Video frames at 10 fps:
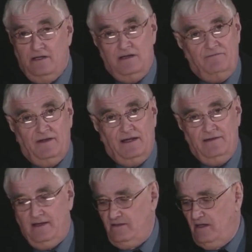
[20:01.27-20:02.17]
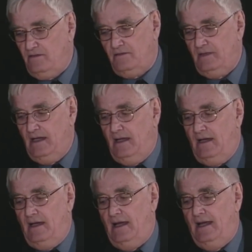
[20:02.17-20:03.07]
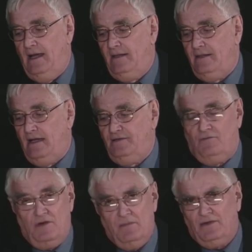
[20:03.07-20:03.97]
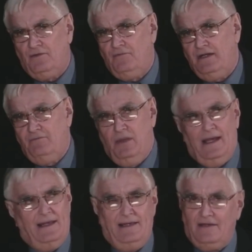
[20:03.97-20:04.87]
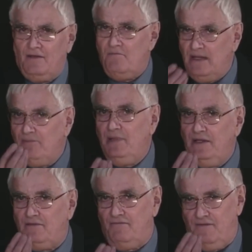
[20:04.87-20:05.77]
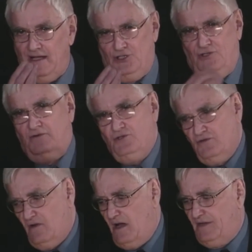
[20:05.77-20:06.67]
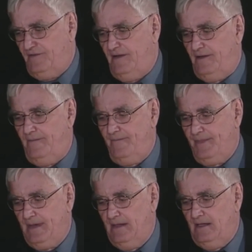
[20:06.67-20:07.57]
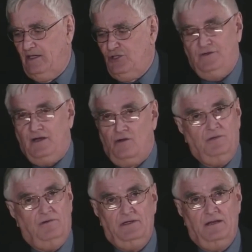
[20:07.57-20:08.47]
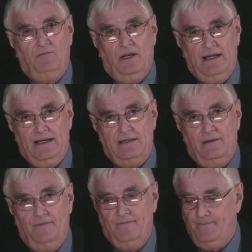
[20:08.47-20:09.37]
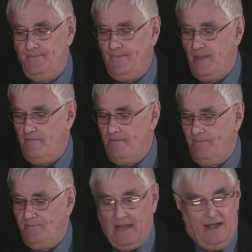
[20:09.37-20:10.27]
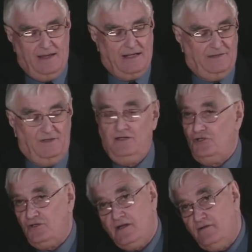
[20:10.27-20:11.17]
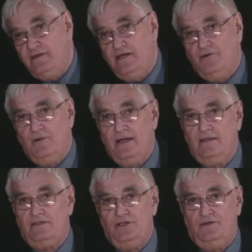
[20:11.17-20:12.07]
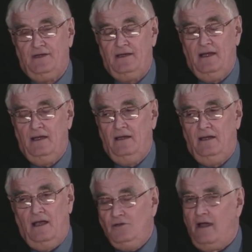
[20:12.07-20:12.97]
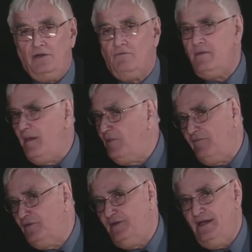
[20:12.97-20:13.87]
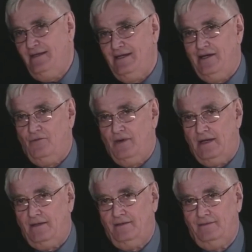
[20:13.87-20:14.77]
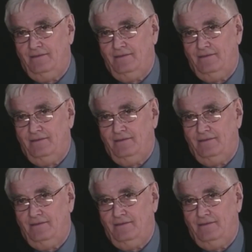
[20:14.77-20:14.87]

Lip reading: didn't feel anything? No. And I said, well, it must have really bled. That's a big piece of flesh you lost there. She said, oh, no, it didn't bleed. And I said, did you kill the earwig? And she said, no, I don't remember ever seeing the earwig.